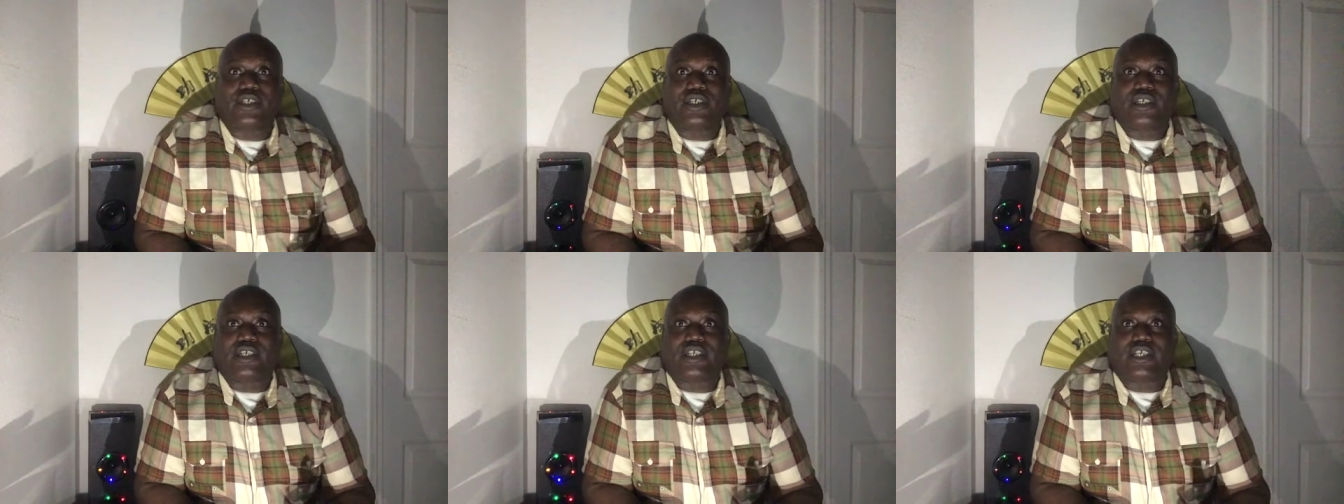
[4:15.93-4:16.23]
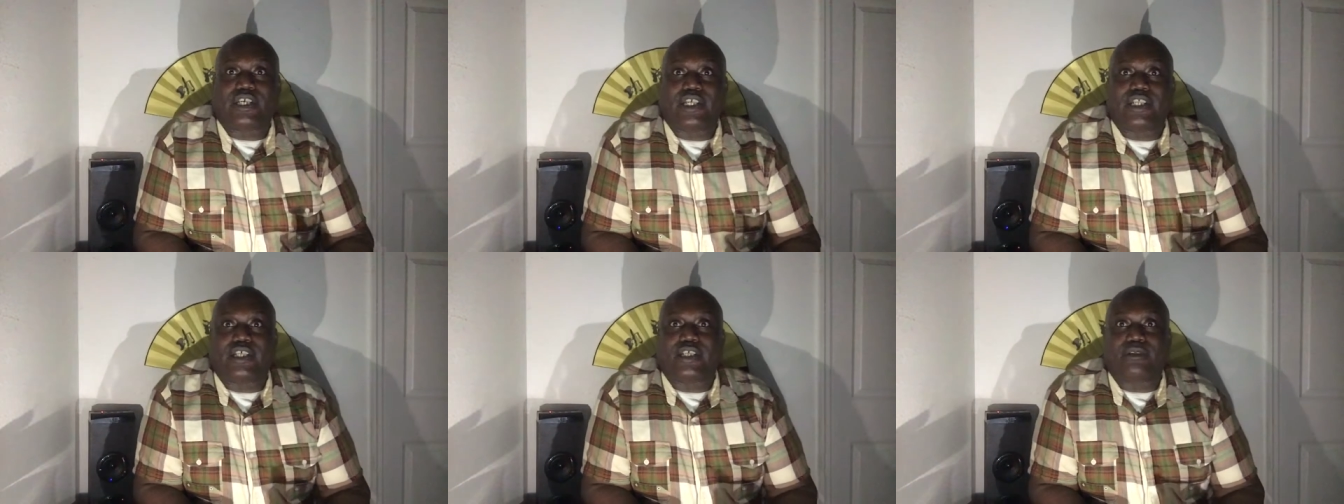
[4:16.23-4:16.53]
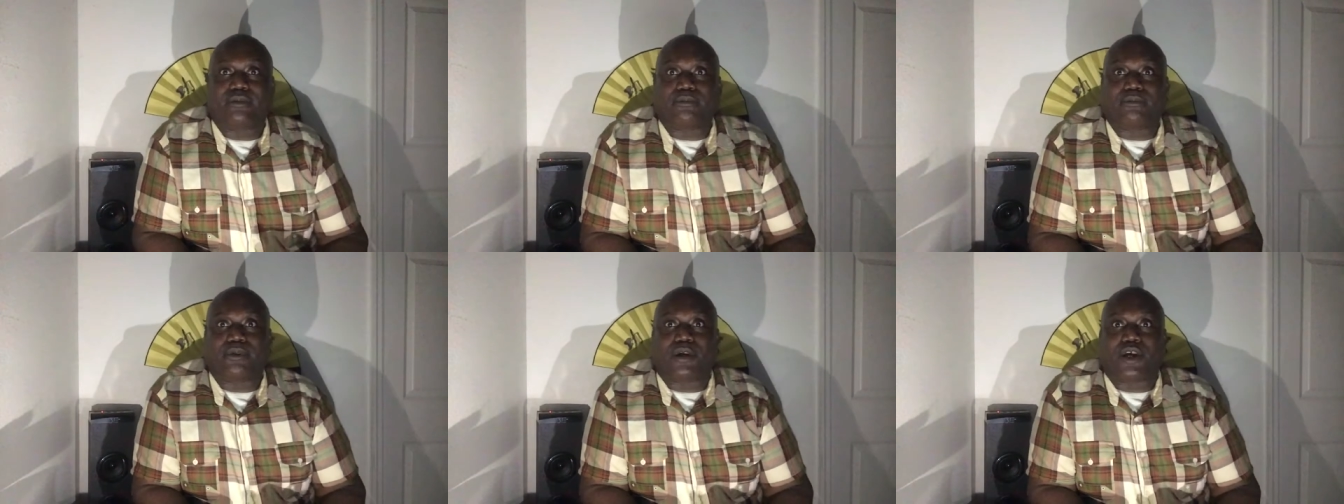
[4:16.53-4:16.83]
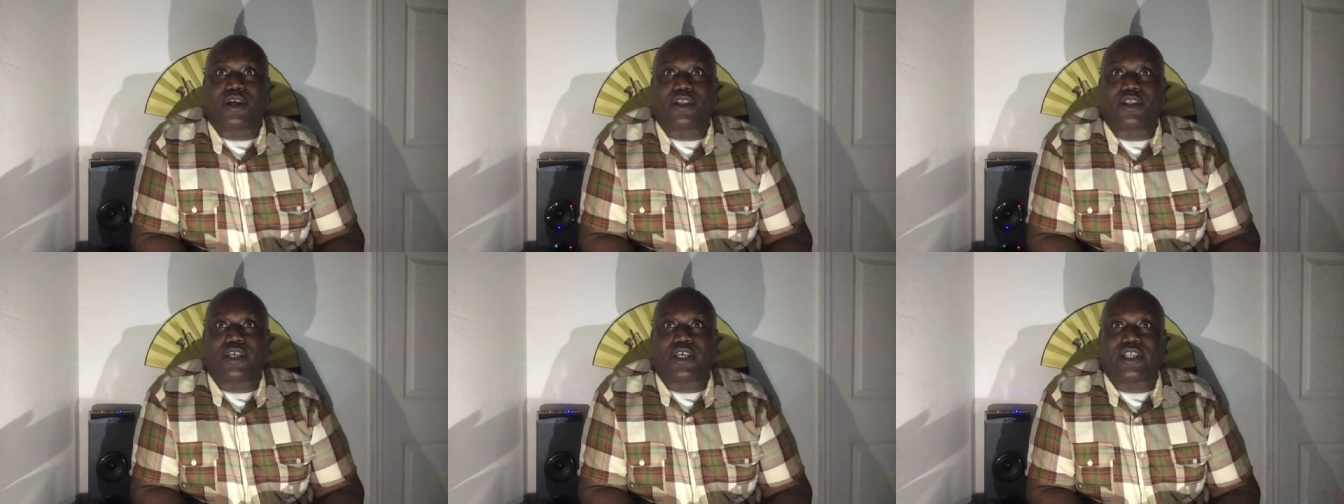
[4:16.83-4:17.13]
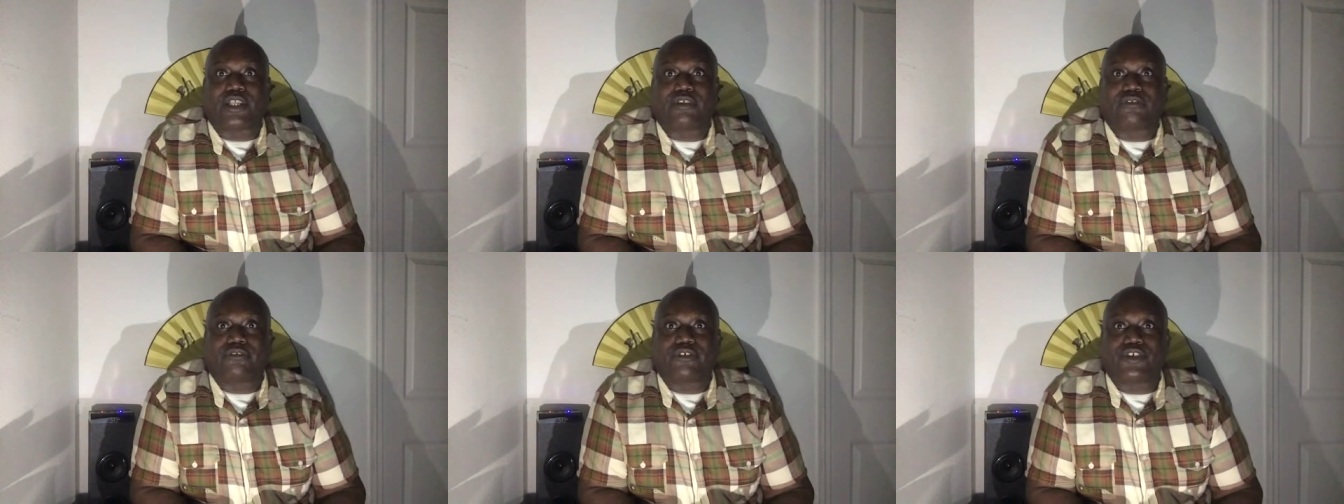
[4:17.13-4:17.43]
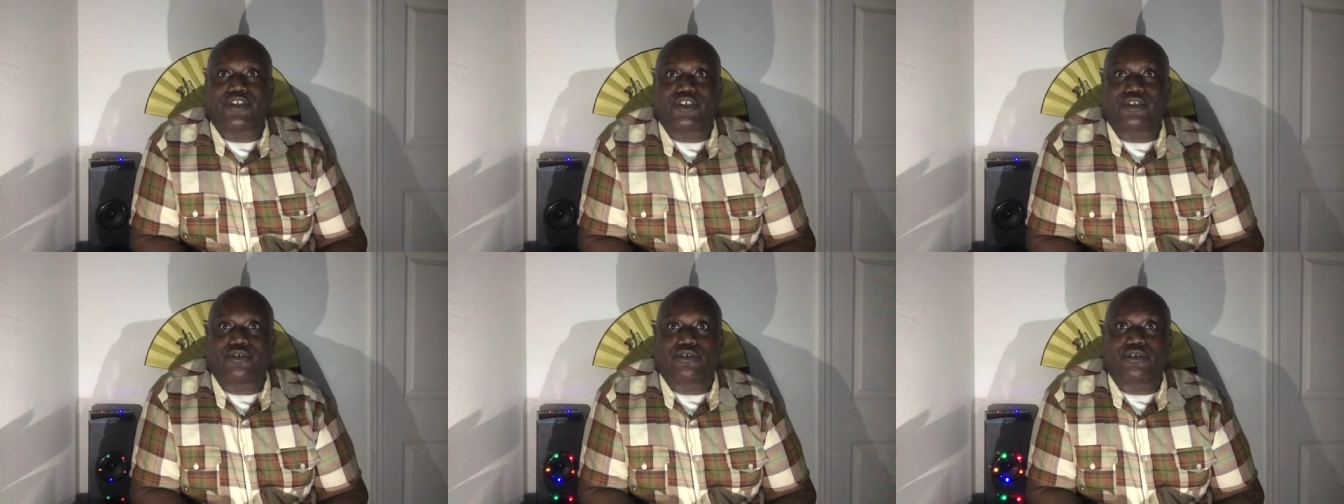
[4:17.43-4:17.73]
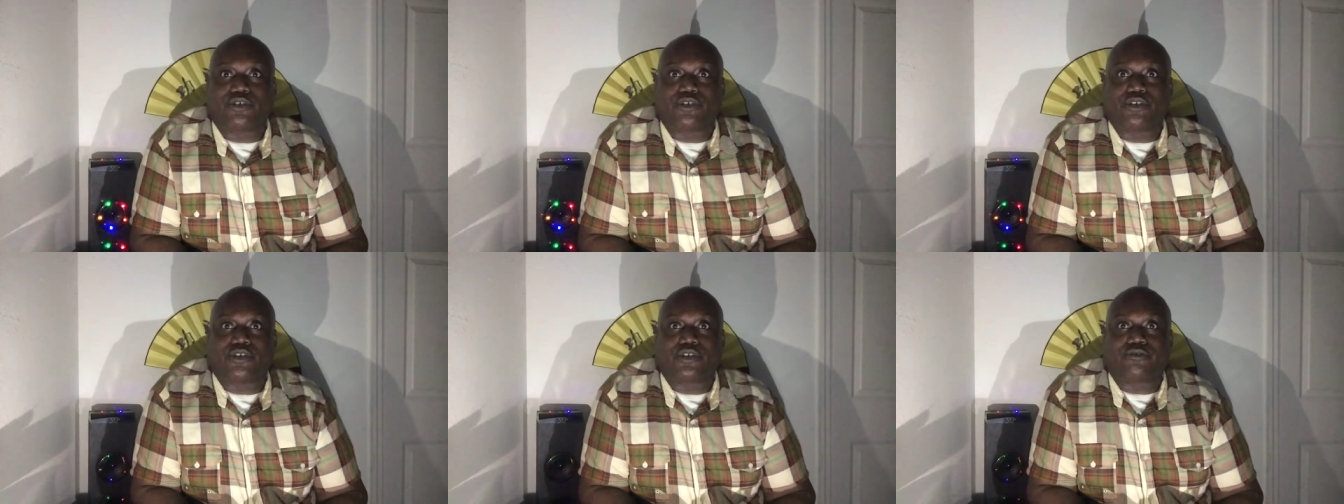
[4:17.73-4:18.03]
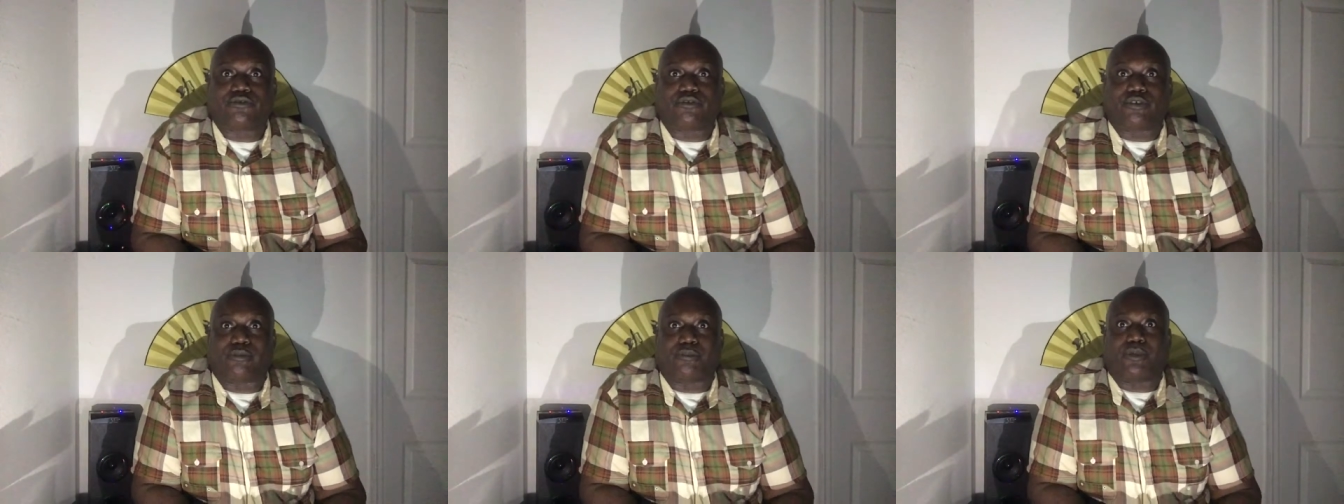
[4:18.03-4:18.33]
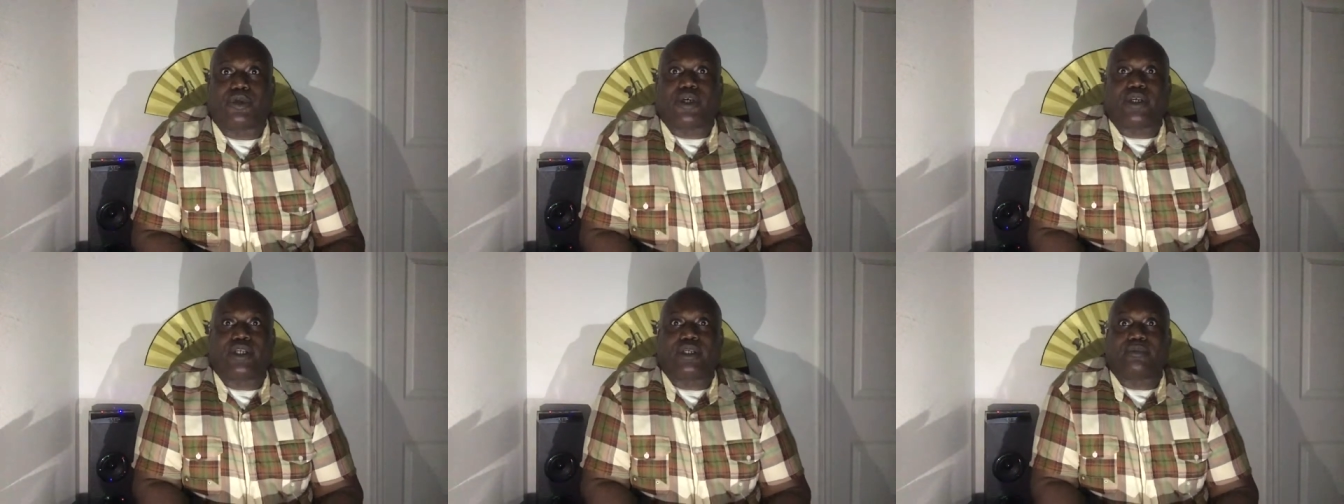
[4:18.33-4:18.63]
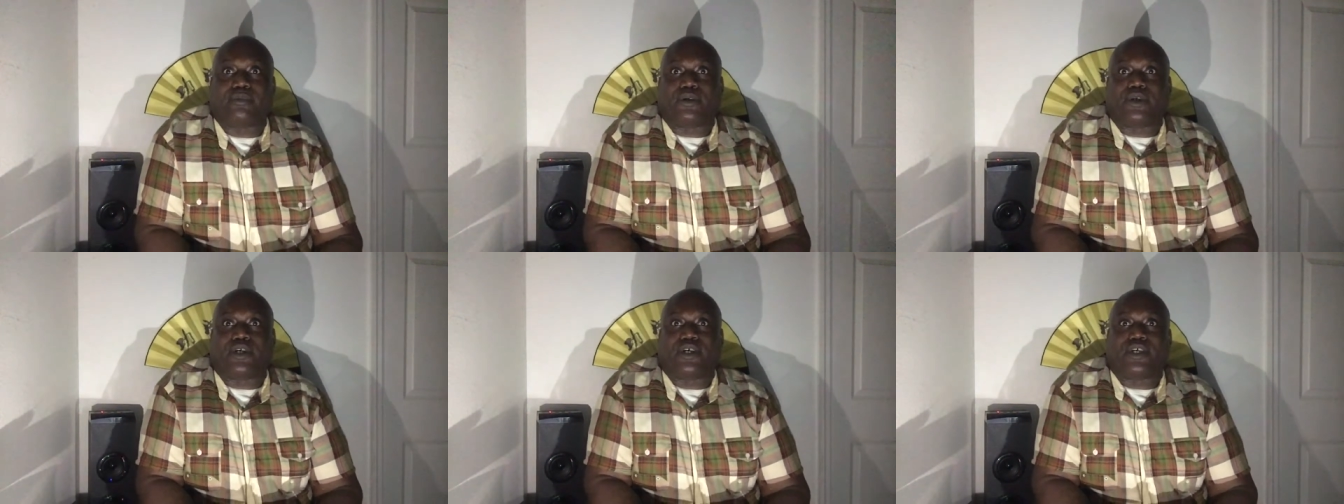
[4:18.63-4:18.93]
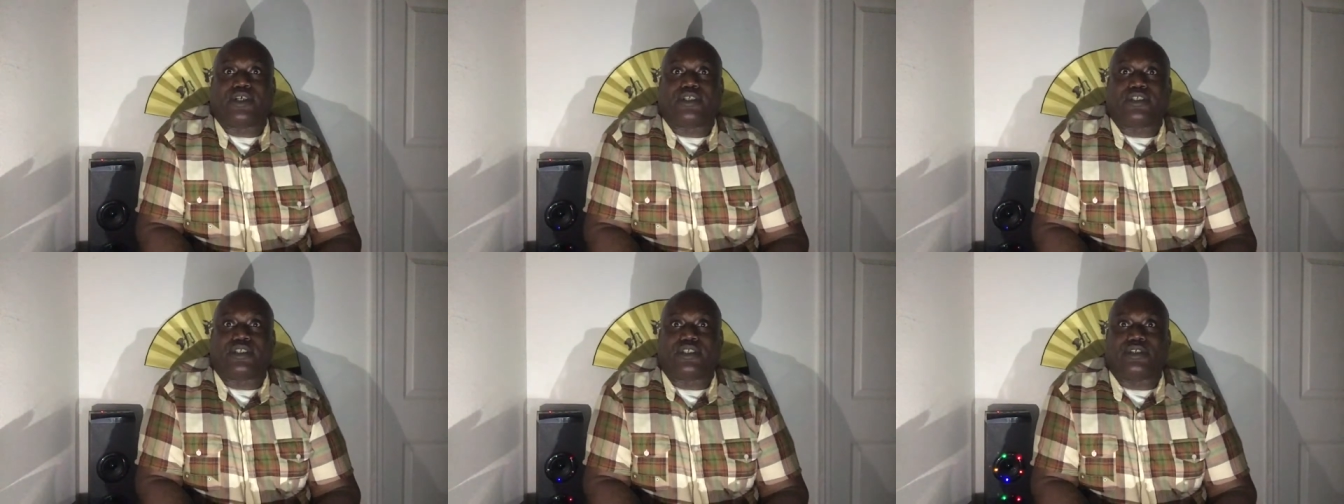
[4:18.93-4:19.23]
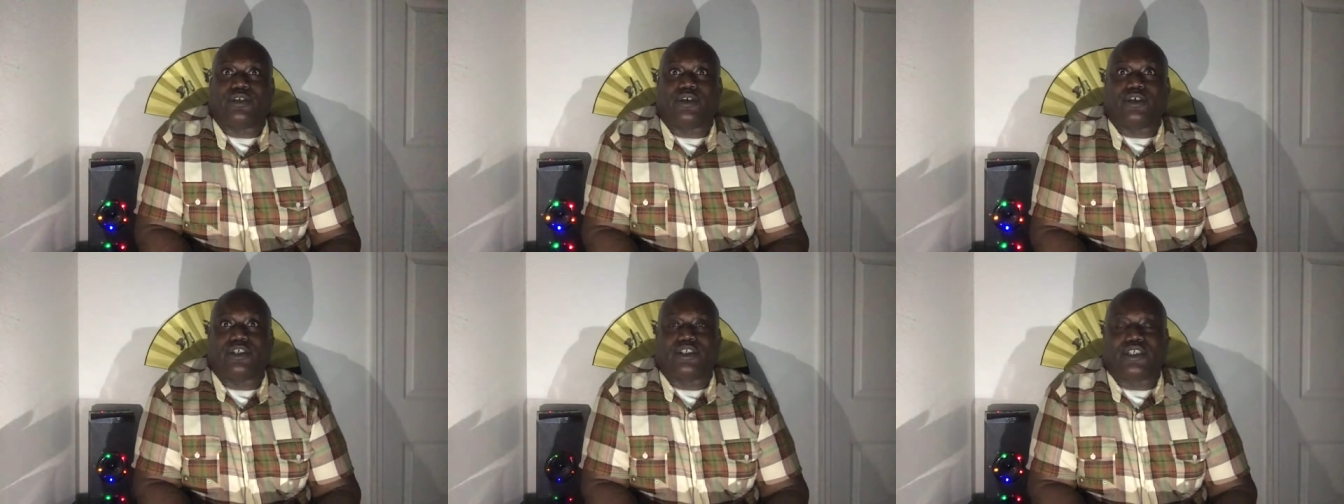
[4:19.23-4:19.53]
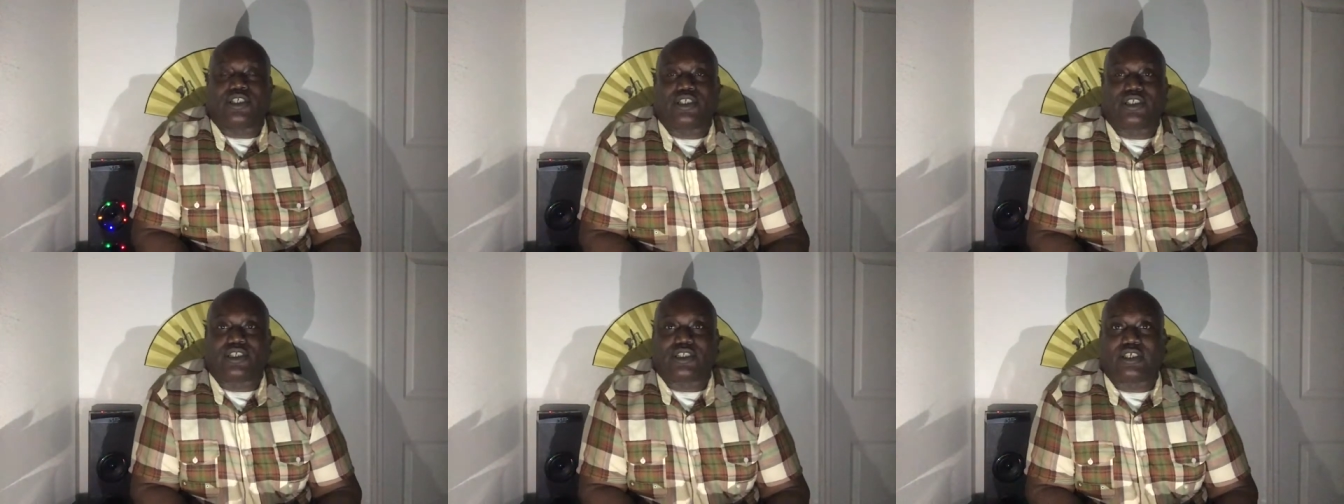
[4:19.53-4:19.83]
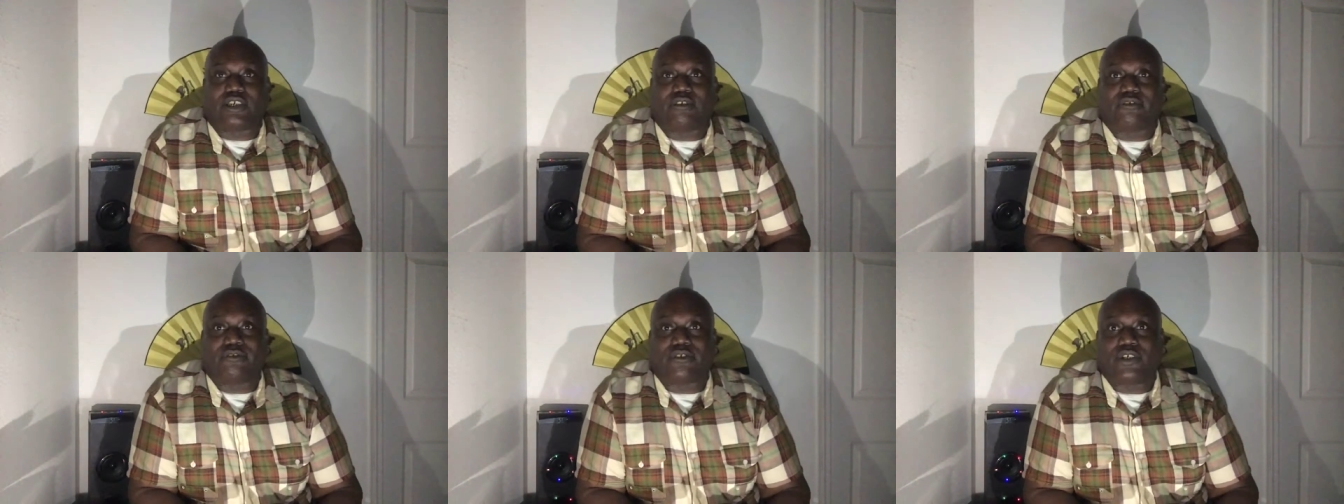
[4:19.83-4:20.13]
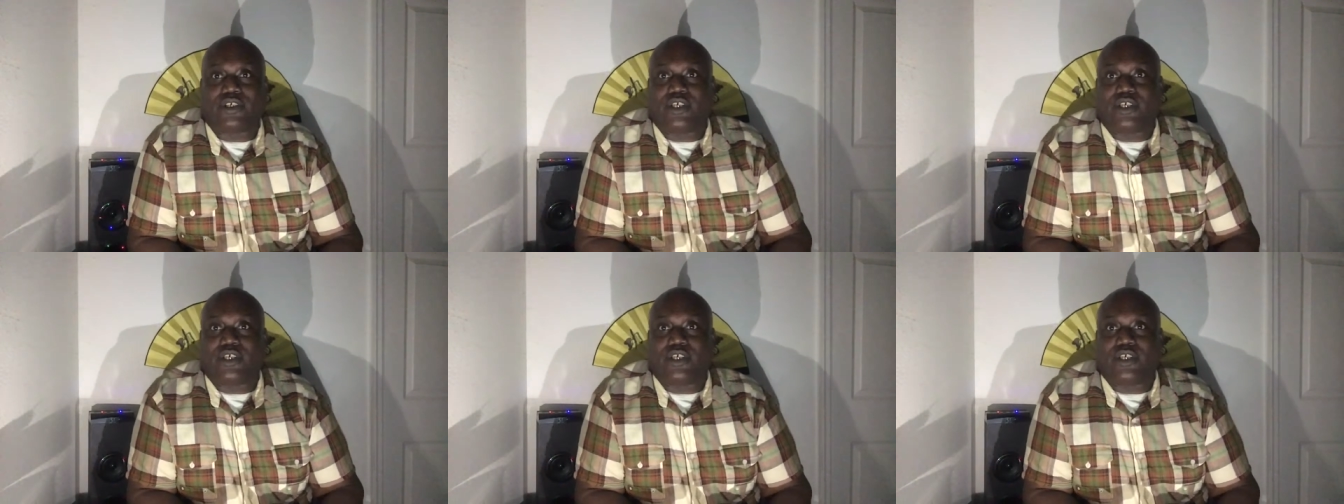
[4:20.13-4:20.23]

killing other individuals for body parts and all this other stuff.